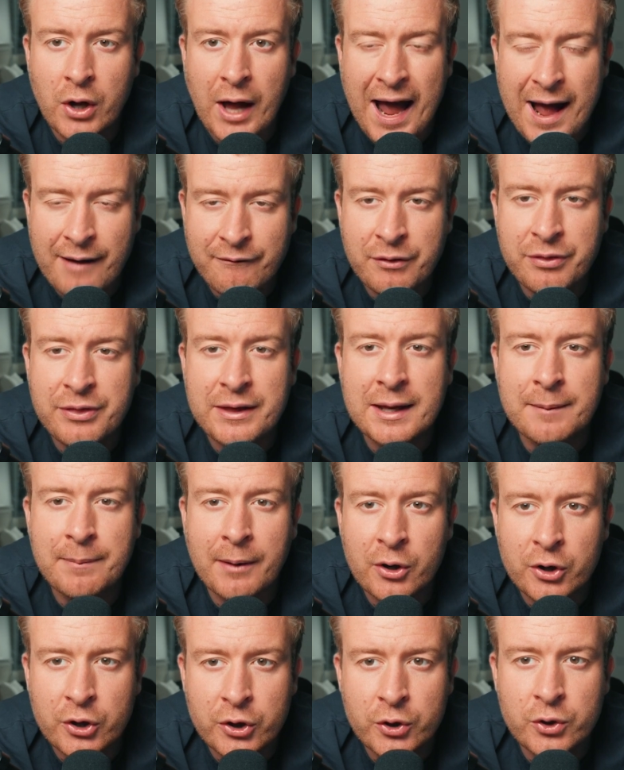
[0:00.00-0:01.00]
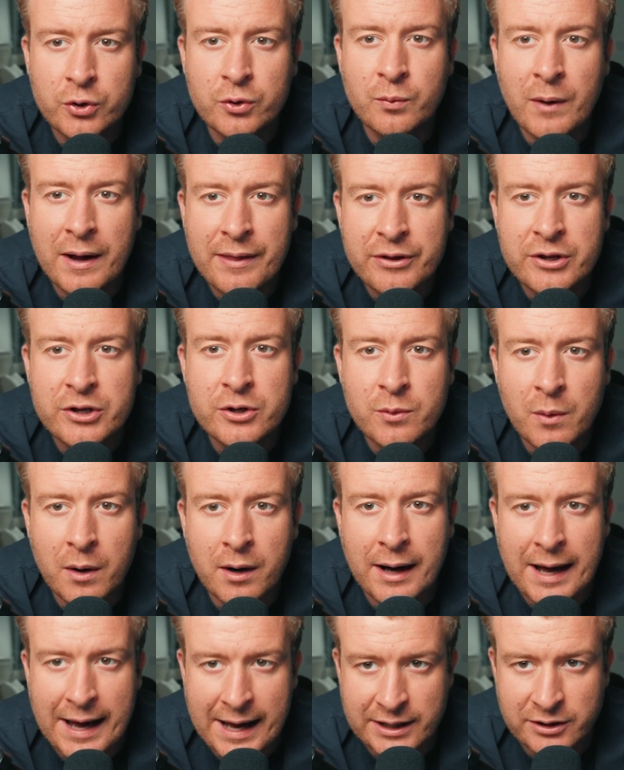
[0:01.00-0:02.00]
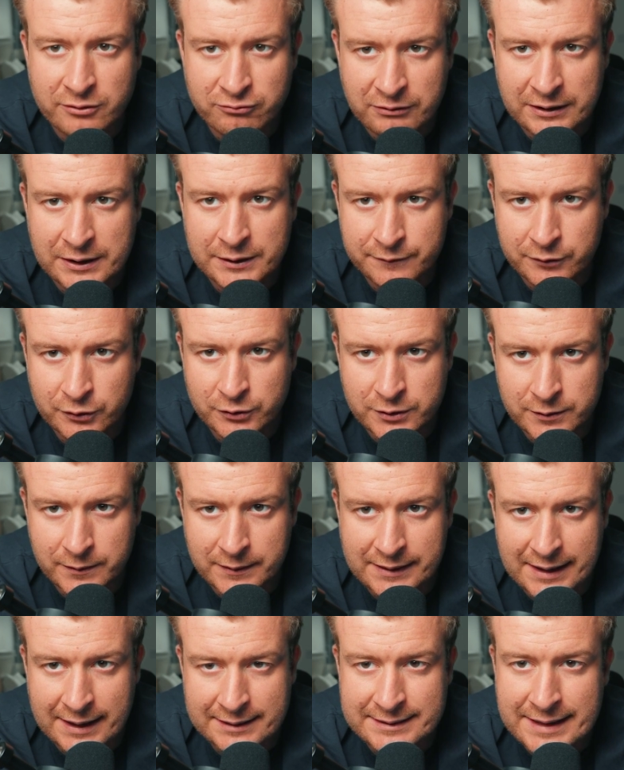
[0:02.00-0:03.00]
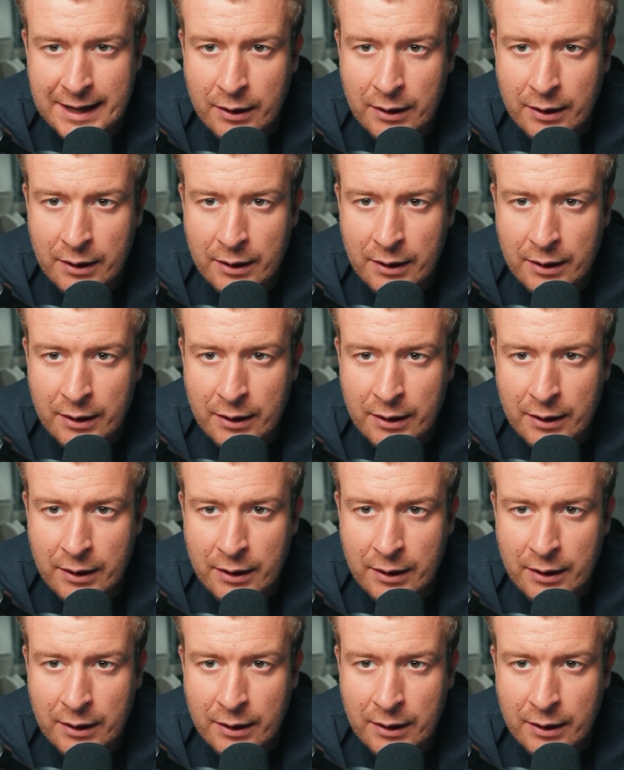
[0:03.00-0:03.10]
have a think about whether you are at risk for doing that.